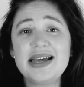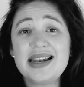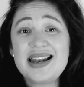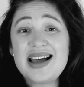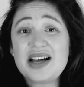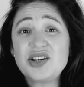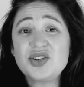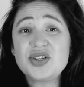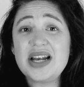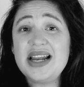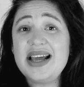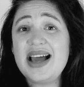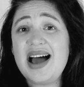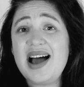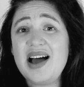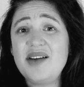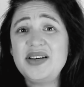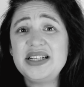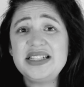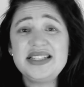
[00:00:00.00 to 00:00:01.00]
and actually
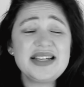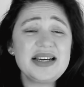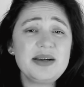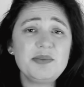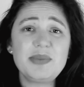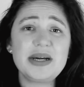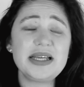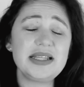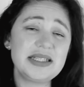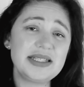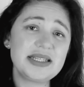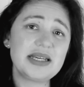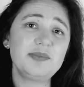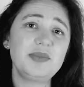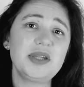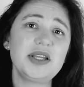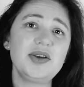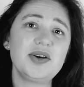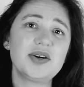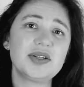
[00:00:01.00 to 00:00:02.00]
have it done by the
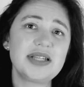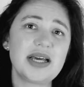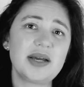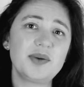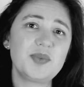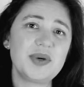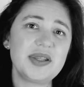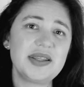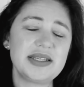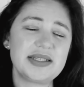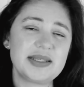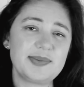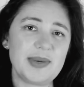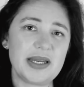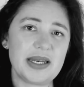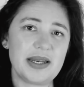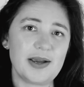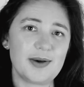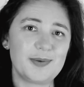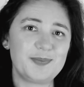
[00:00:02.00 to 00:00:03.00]
time that you're done with this
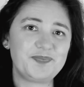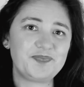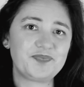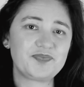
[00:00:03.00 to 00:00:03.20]
video.